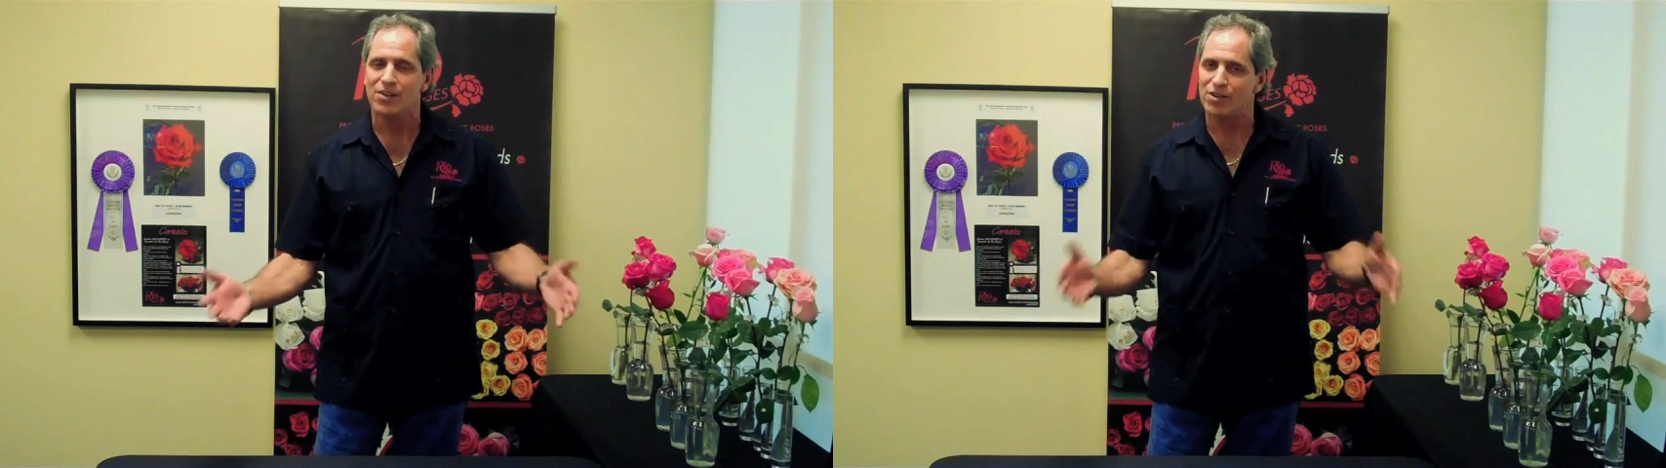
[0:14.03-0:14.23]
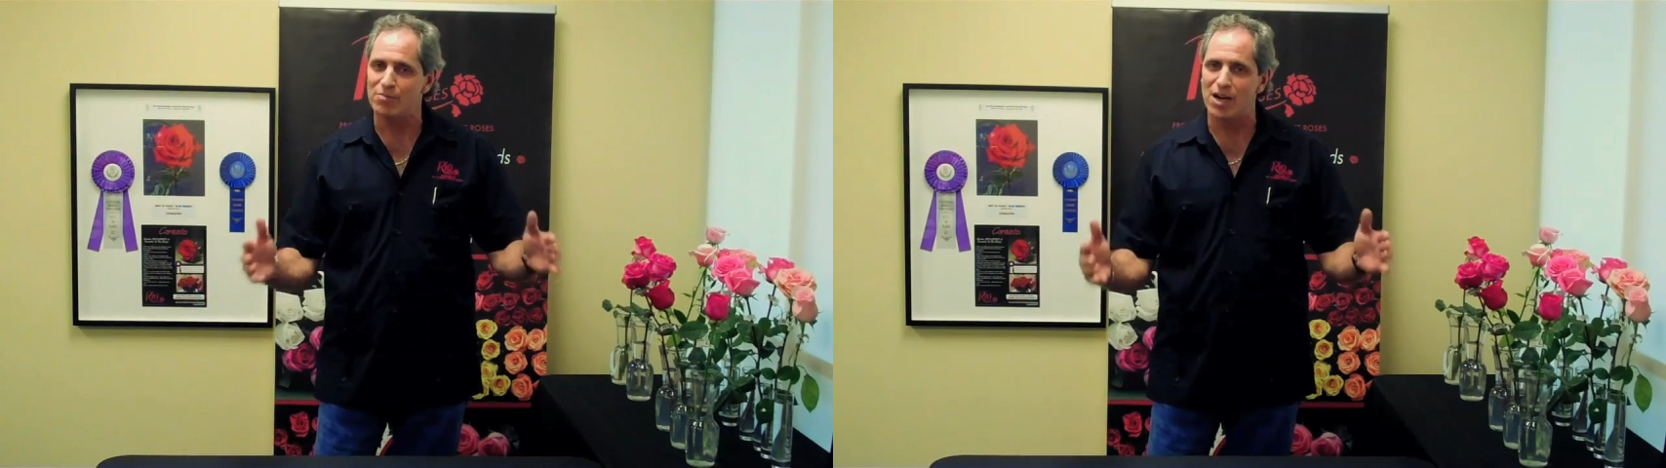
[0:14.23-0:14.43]

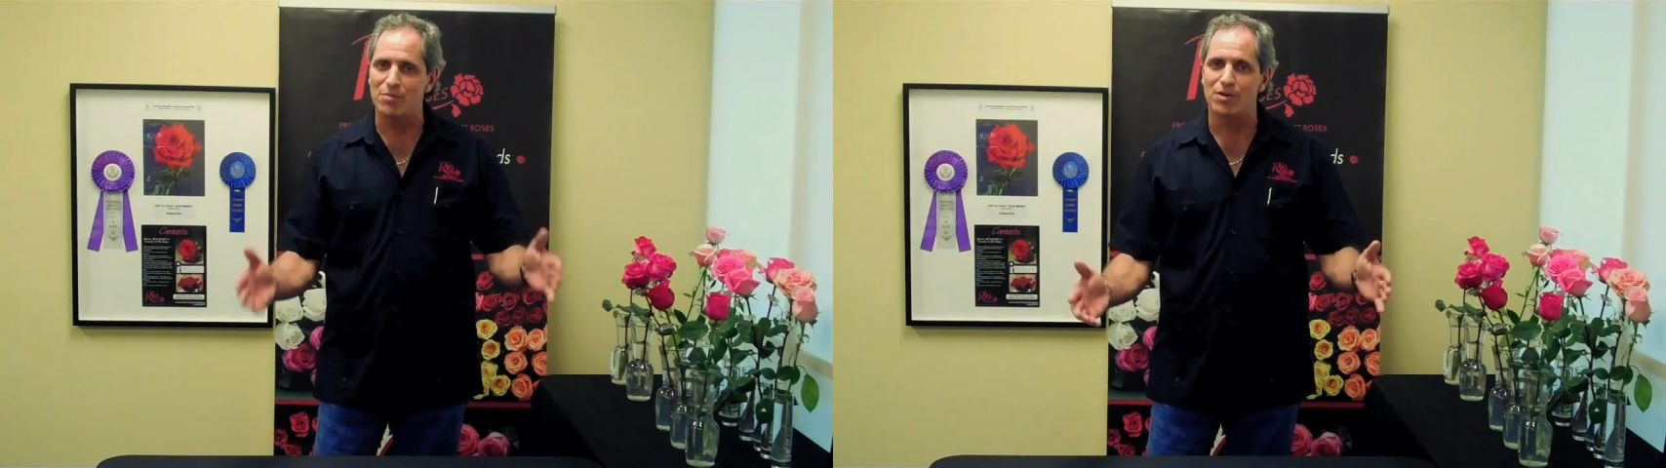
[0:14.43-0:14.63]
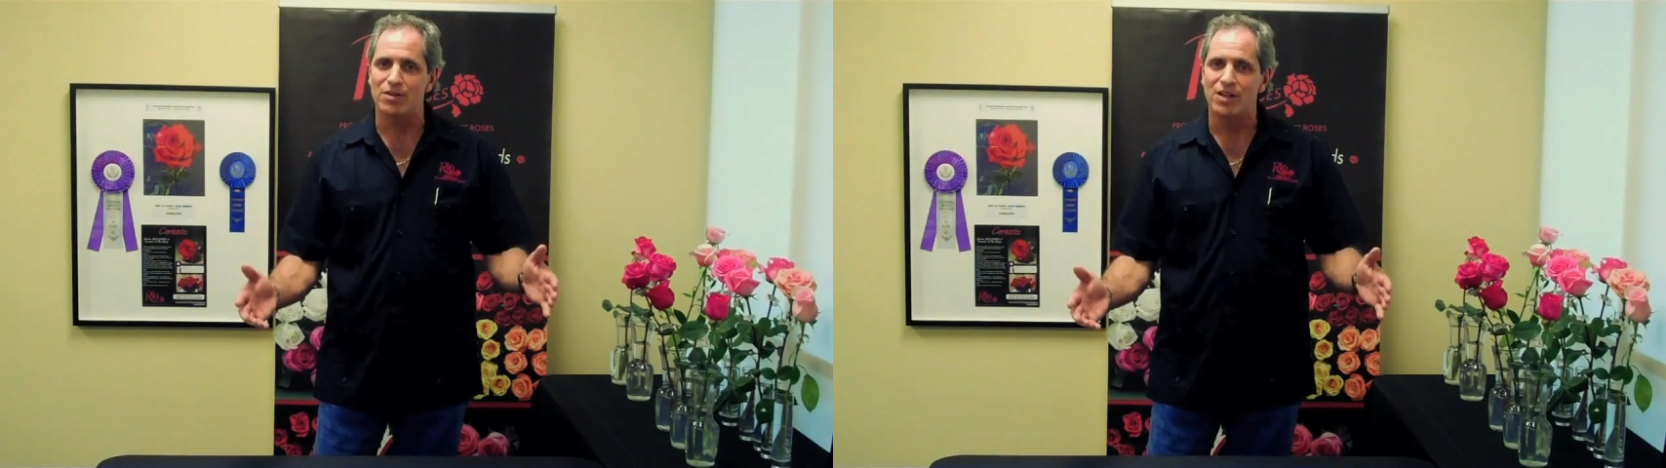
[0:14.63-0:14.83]

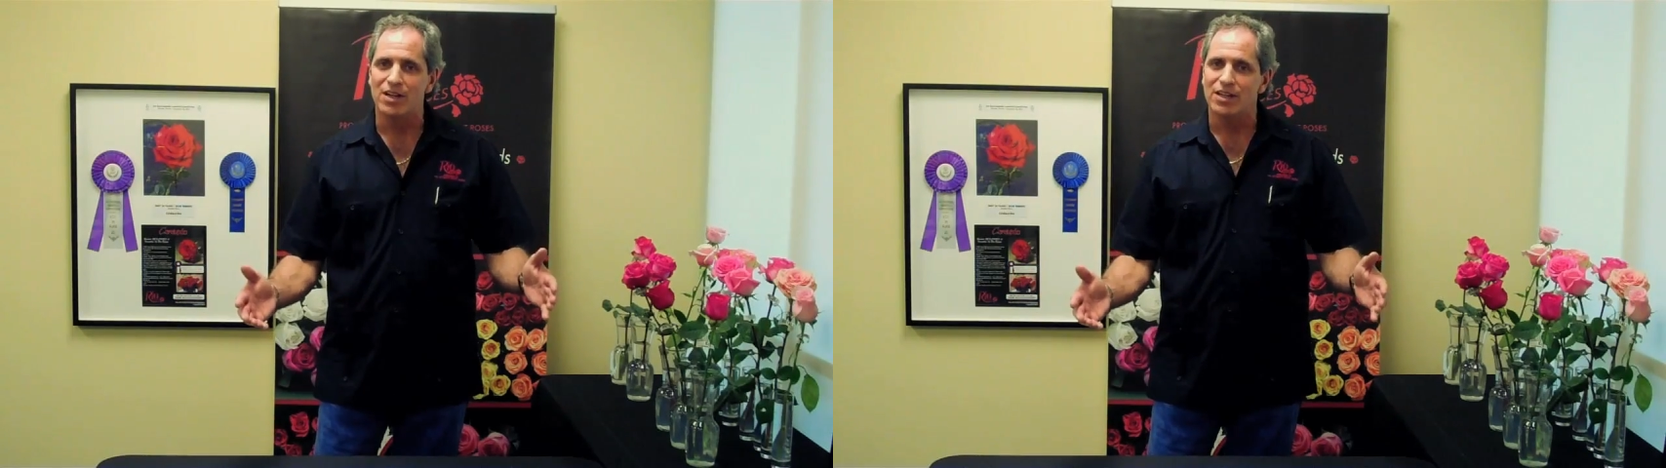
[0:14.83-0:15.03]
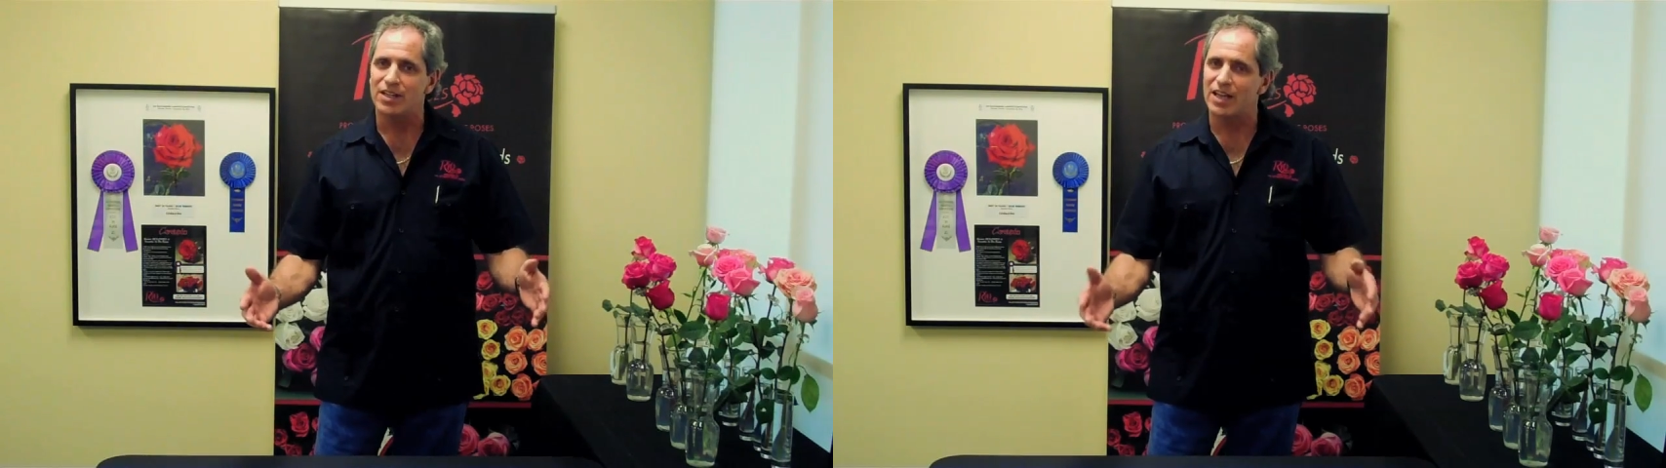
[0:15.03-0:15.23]
Remember,
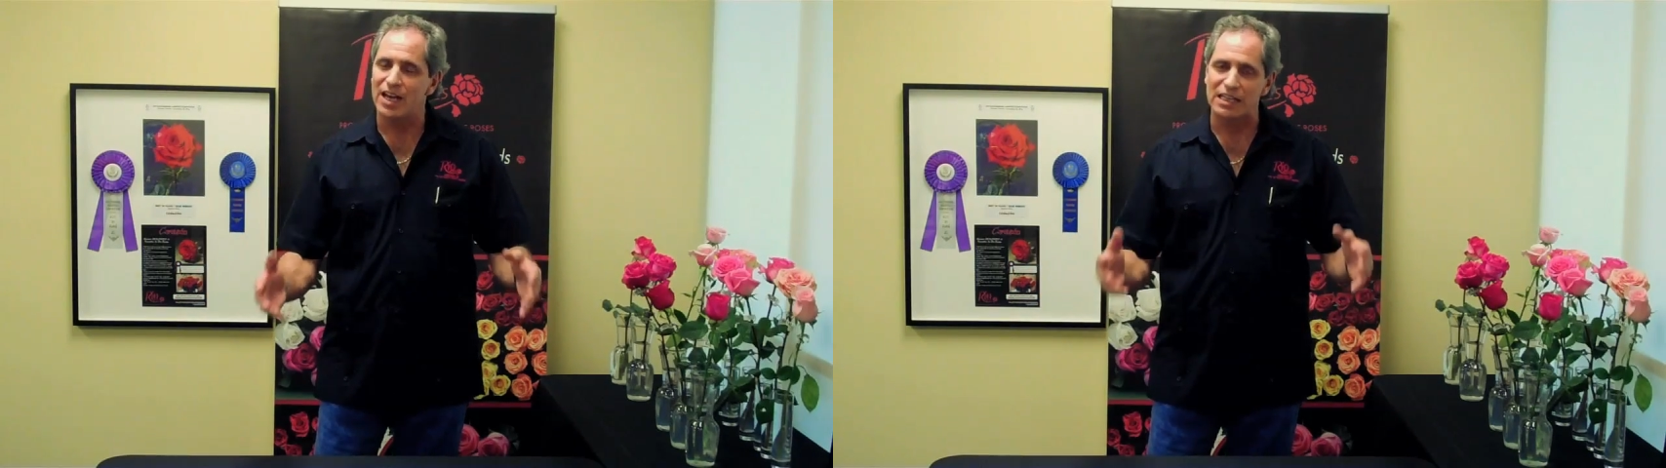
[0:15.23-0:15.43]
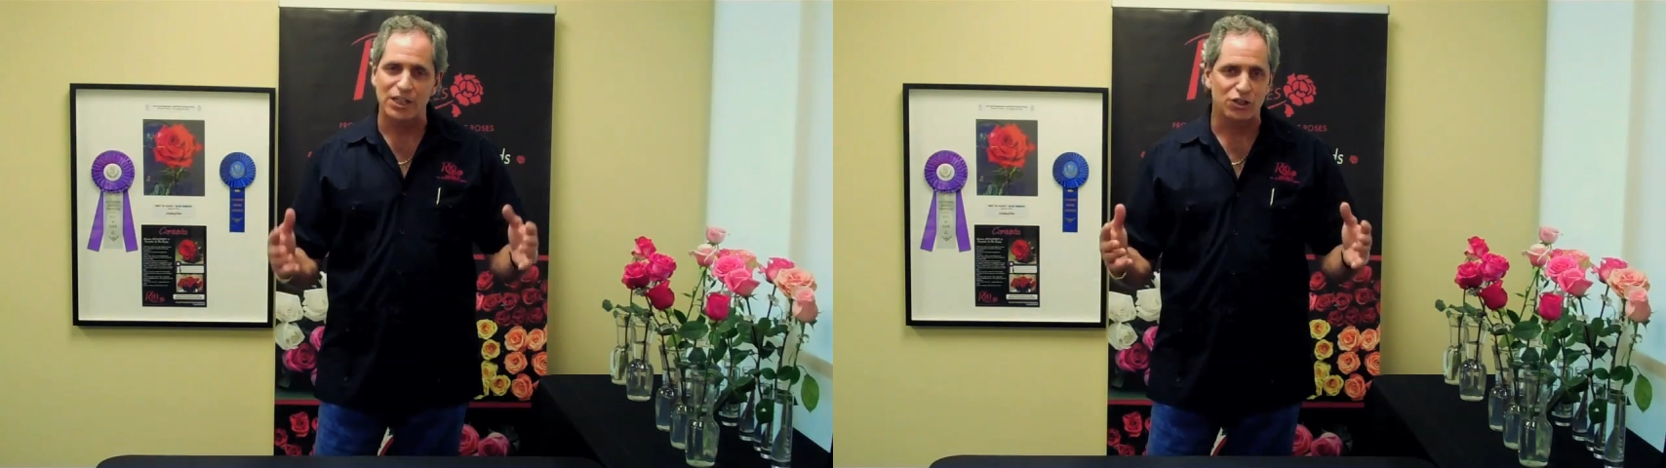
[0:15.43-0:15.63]
you
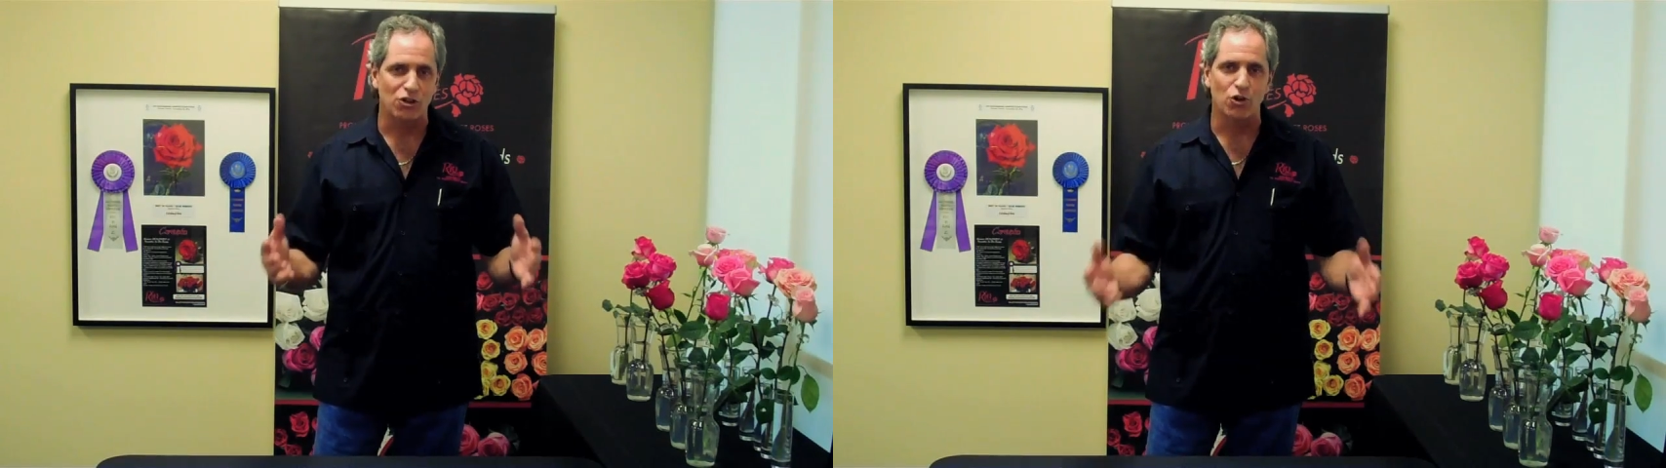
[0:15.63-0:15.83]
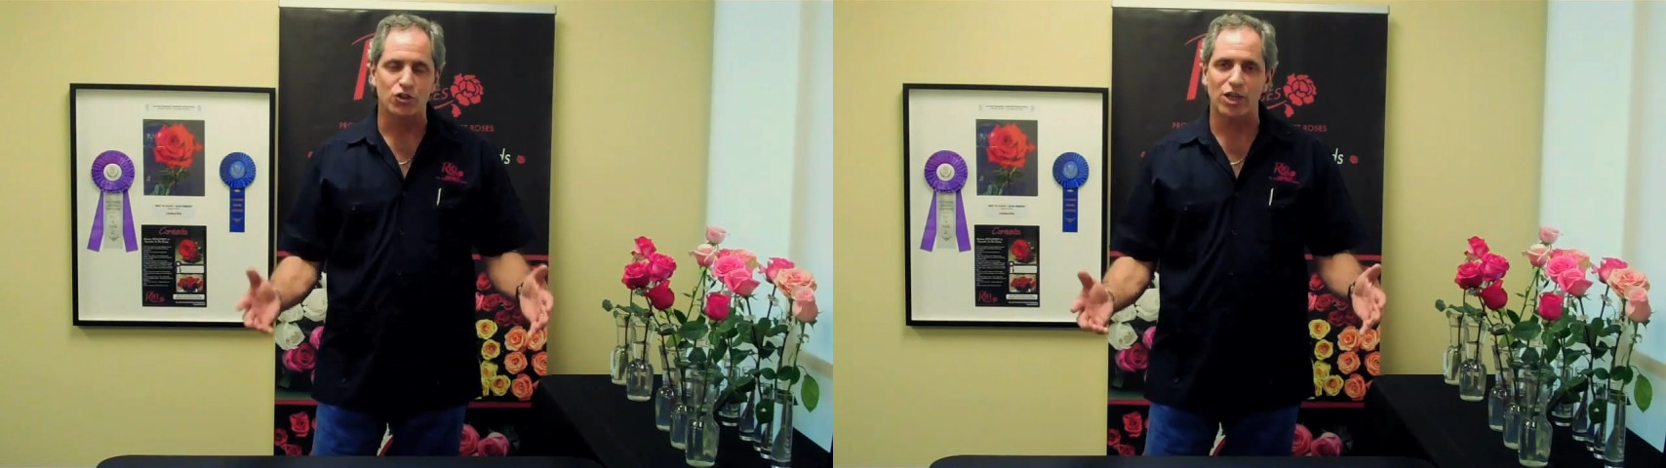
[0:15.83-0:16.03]
got to let your
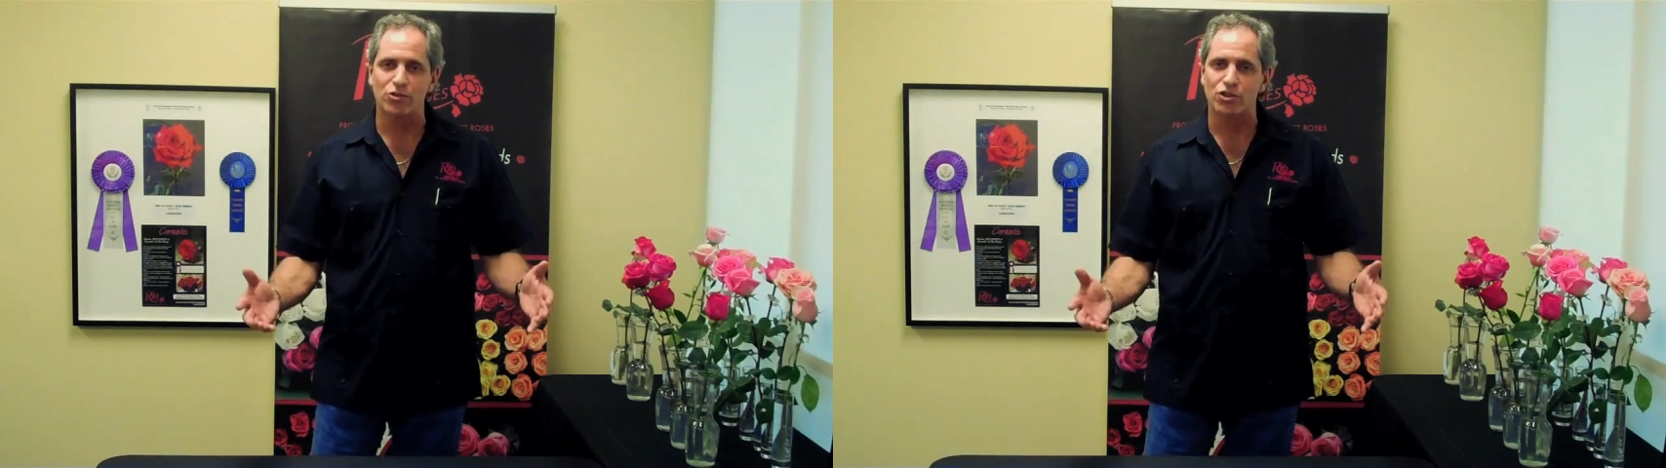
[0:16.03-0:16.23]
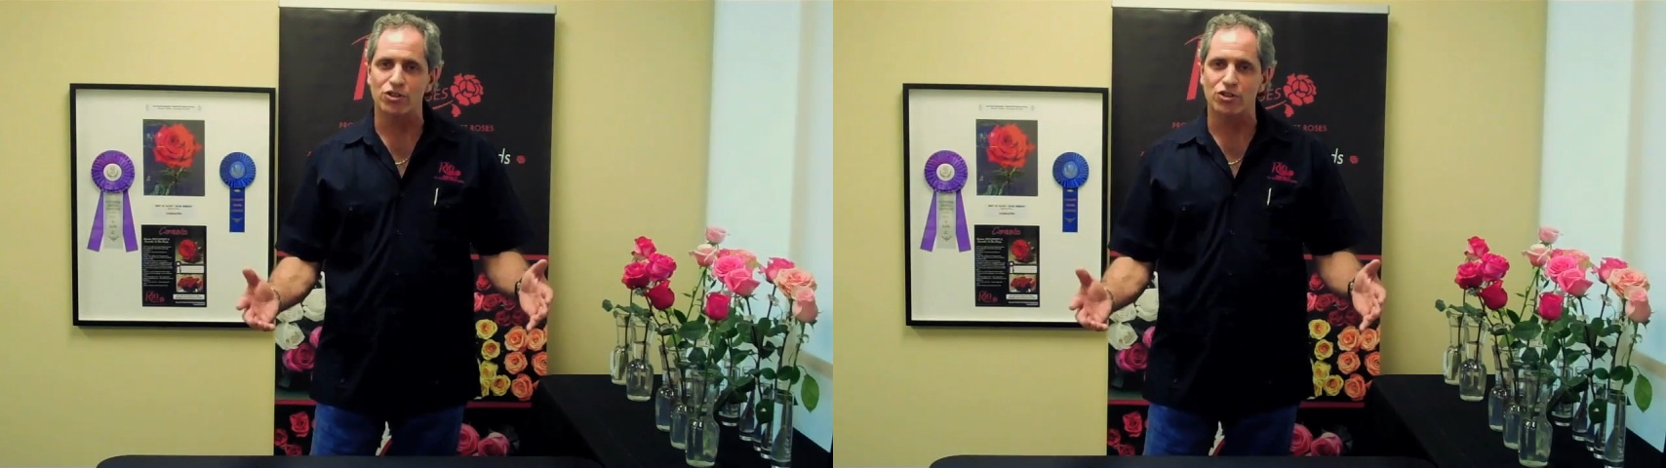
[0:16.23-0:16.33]
wholesalers